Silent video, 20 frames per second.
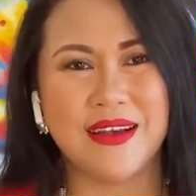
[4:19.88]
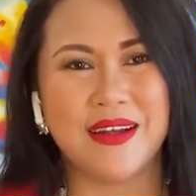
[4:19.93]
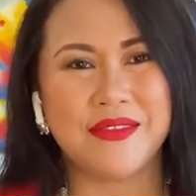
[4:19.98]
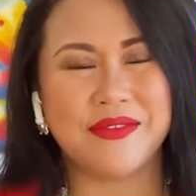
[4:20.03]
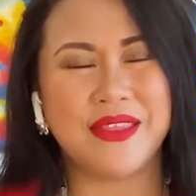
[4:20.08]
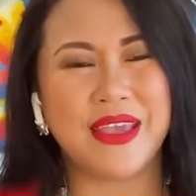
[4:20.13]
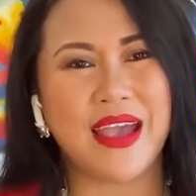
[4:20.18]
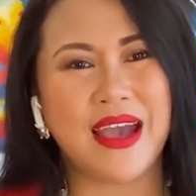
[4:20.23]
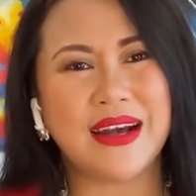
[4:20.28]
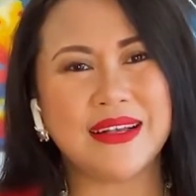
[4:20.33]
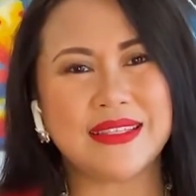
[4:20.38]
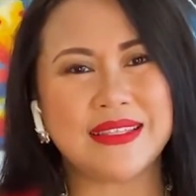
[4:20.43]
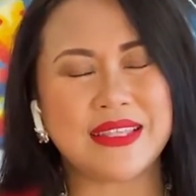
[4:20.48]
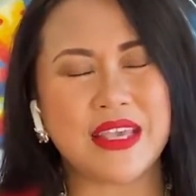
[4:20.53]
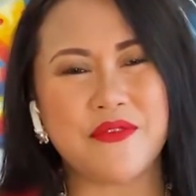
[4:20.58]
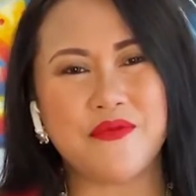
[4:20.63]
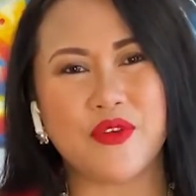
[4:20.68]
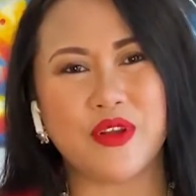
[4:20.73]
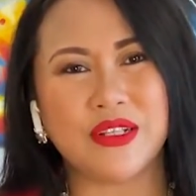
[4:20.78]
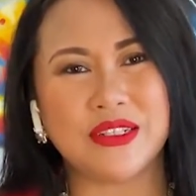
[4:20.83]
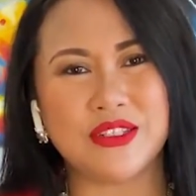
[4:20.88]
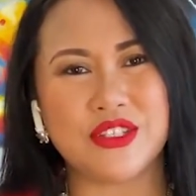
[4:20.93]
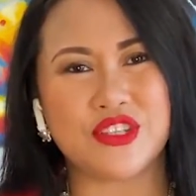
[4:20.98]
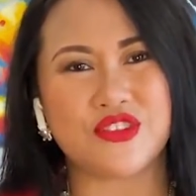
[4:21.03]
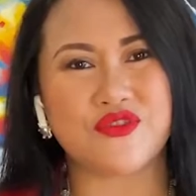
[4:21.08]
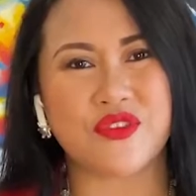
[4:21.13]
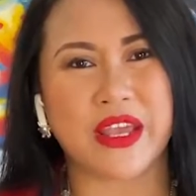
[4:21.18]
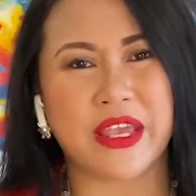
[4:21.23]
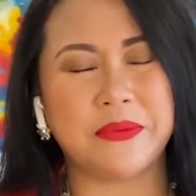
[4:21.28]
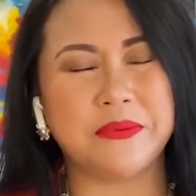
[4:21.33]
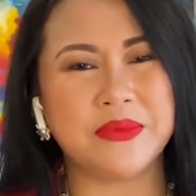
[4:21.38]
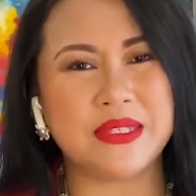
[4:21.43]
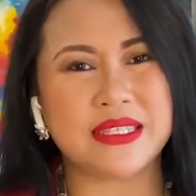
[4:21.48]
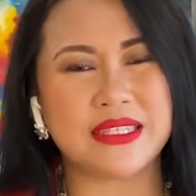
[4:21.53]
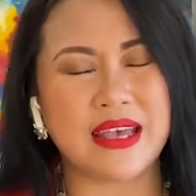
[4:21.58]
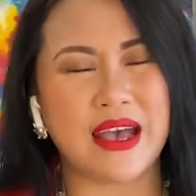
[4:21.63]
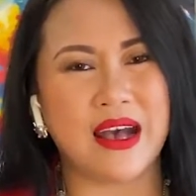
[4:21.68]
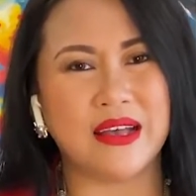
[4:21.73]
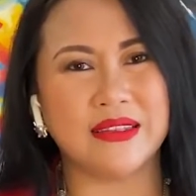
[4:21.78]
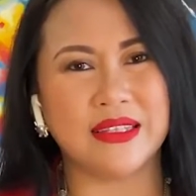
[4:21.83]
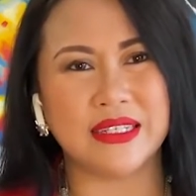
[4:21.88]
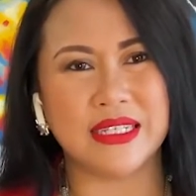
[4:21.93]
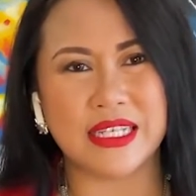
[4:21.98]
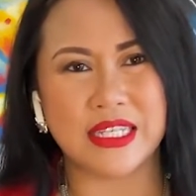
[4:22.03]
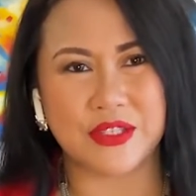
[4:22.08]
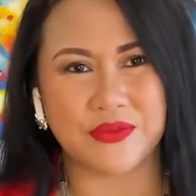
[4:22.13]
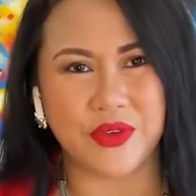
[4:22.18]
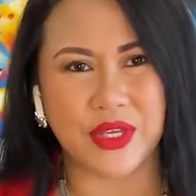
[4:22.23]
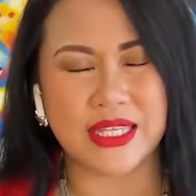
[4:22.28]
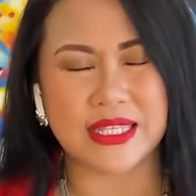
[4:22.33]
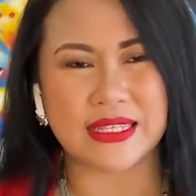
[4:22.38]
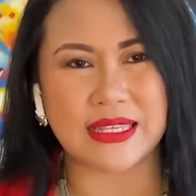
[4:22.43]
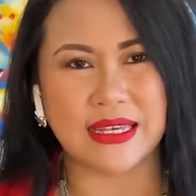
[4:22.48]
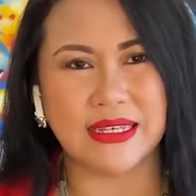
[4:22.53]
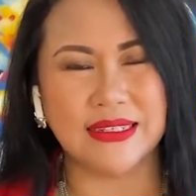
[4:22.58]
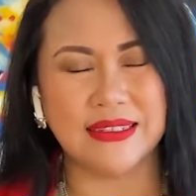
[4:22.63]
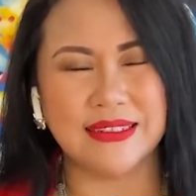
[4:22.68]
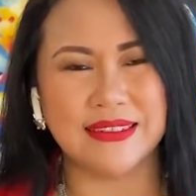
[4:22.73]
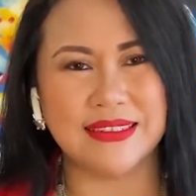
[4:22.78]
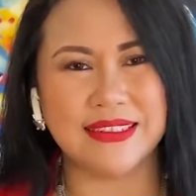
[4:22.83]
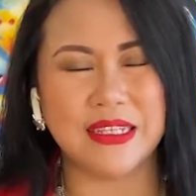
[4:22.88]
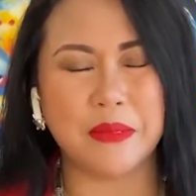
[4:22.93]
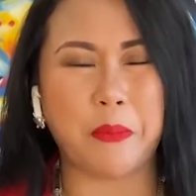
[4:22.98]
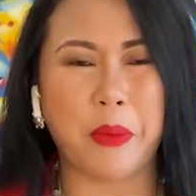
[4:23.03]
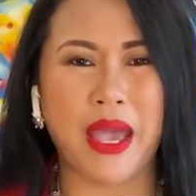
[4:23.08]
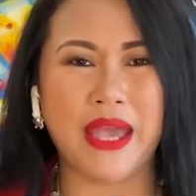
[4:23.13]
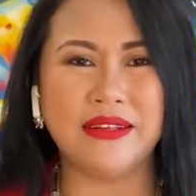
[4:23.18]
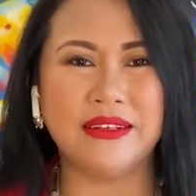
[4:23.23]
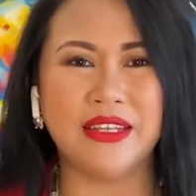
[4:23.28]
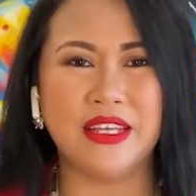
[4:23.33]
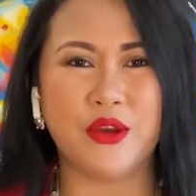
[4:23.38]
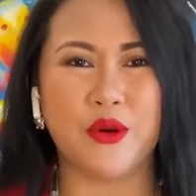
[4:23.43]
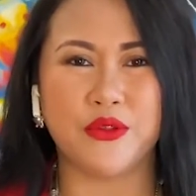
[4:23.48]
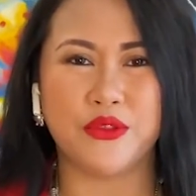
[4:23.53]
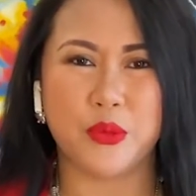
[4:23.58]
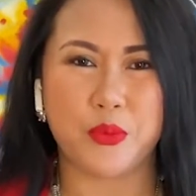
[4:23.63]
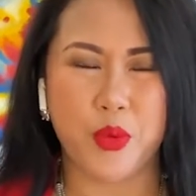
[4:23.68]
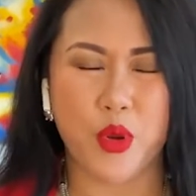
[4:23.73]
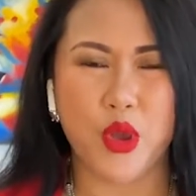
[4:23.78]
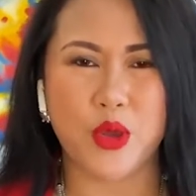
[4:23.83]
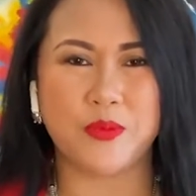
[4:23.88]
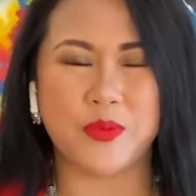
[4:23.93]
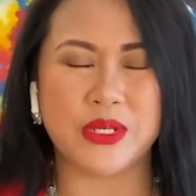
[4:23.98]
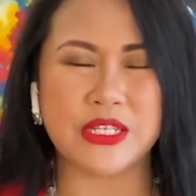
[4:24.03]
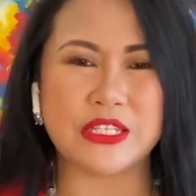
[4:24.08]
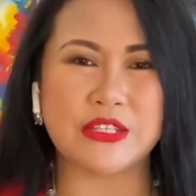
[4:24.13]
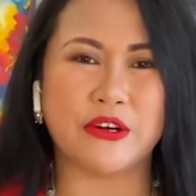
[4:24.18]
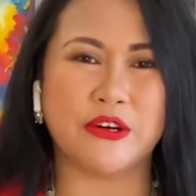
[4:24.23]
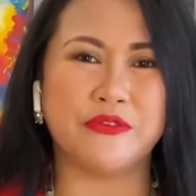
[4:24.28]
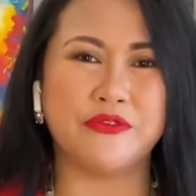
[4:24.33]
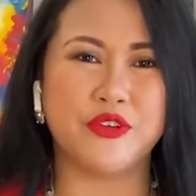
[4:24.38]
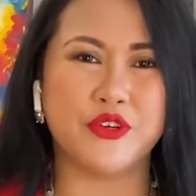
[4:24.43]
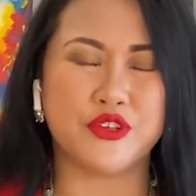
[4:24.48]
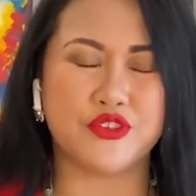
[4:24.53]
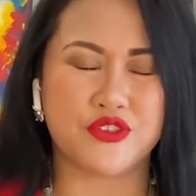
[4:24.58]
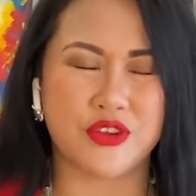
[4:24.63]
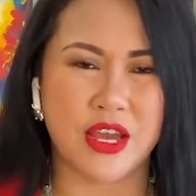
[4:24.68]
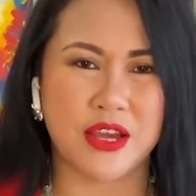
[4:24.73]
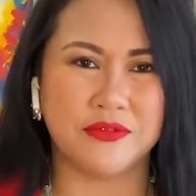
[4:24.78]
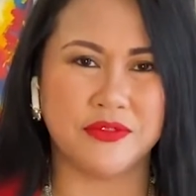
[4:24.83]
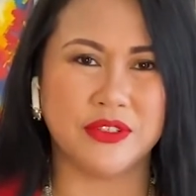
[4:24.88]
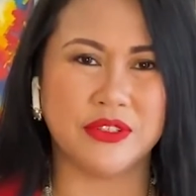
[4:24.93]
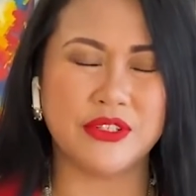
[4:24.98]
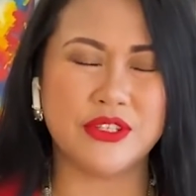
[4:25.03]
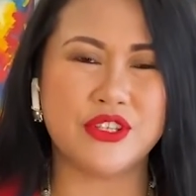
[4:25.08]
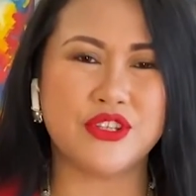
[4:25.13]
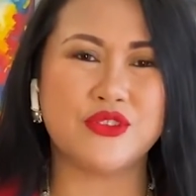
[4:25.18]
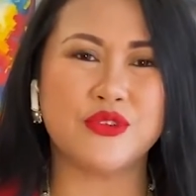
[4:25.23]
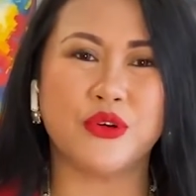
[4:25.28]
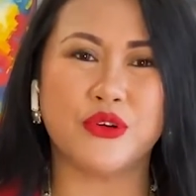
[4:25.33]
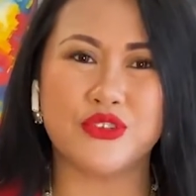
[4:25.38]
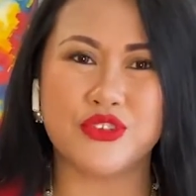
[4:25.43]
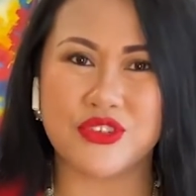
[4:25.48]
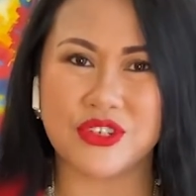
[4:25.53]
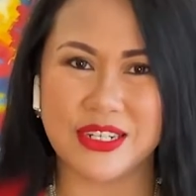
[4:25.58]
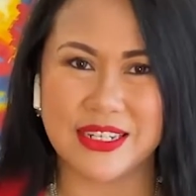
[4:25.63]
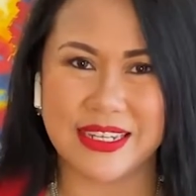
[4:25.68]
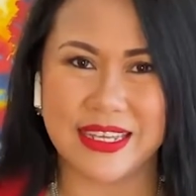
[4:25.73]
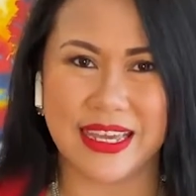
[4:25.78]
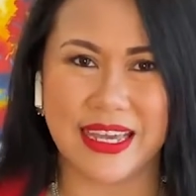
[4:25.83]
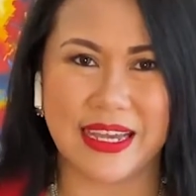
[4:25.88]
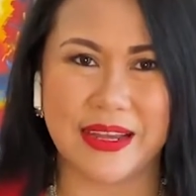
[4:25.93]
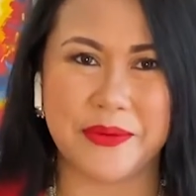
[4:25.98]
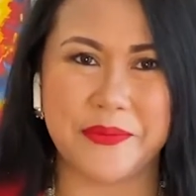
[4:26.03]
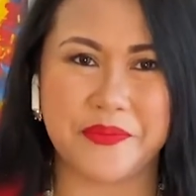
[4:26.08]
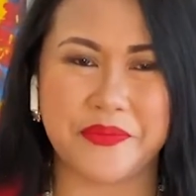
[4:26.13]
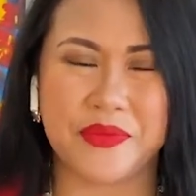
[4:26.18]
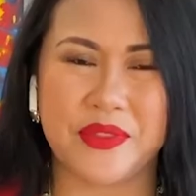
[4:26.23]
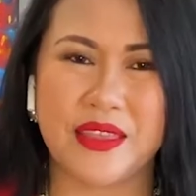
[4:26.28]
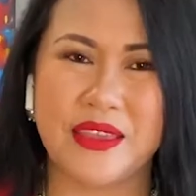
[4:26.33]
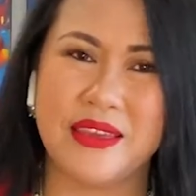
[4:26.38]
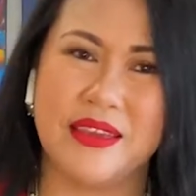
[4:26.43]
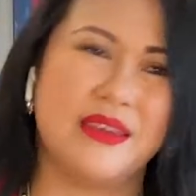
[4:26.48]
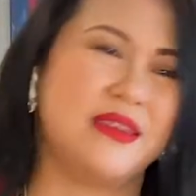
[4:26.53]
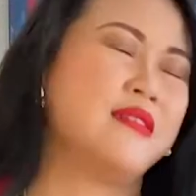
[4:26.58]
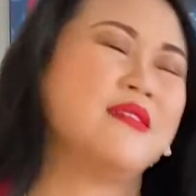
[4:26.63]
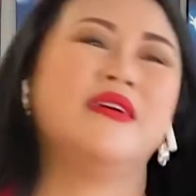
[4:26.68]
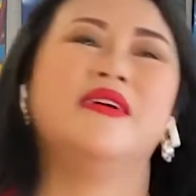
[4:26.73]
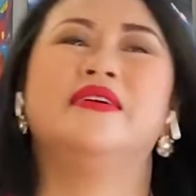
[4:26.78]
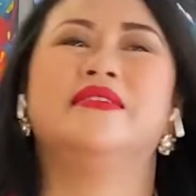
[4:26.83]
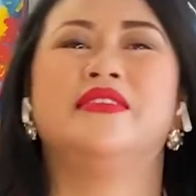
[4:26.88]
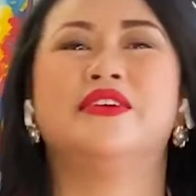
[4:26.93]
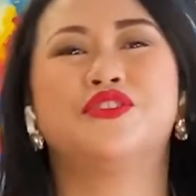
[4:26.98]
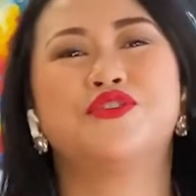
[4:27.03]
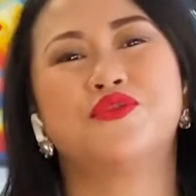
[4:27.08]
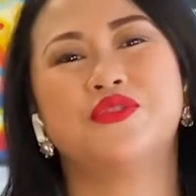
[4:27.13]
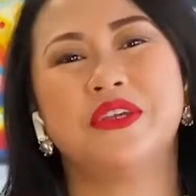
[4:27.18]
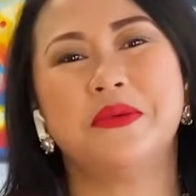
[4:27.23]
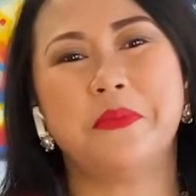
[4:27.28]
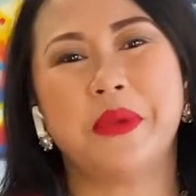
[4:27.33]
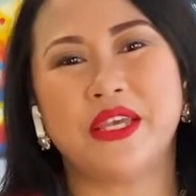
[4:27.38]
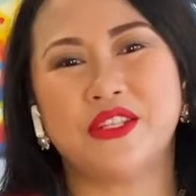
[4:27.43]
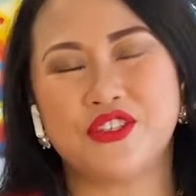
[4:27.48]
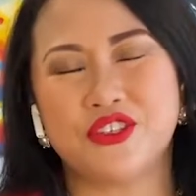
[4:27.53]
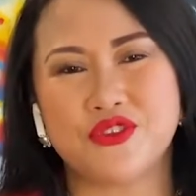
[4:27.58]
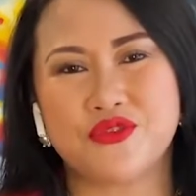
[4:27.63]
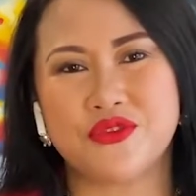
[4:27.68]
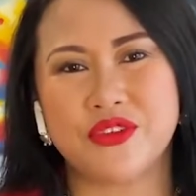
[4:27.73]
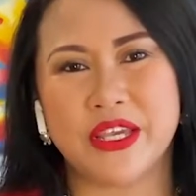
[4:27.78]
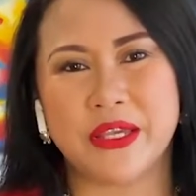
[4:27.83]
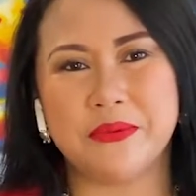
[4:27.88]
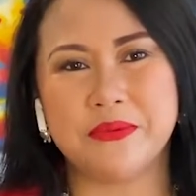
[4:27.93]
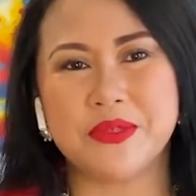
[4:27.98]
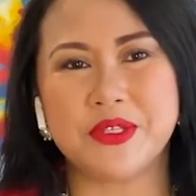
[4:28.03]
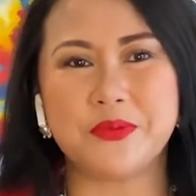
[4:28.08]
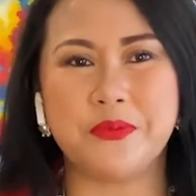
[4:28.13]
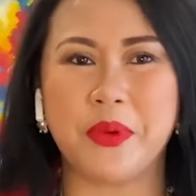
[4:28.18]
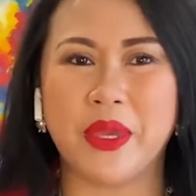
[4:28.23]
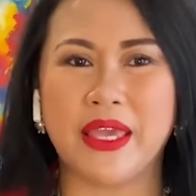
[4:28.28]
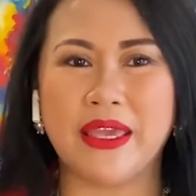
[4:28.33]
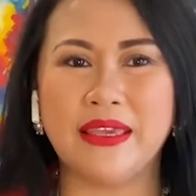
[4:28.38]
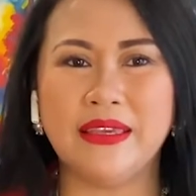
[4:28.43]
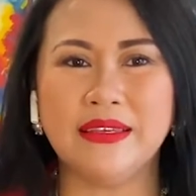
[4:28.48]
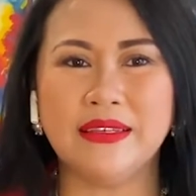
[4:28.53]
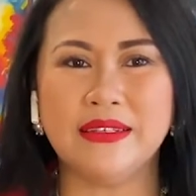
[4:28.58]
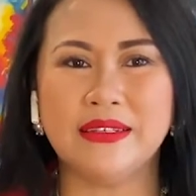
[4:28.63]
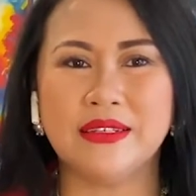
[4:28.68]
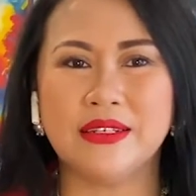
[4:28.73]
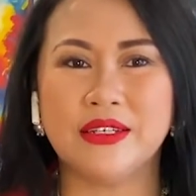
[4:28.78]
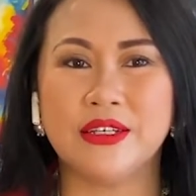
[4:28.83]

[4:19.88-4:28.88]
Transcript: There are several streams under this visa, depending on the purpose of your travels to Australia. The three main streams being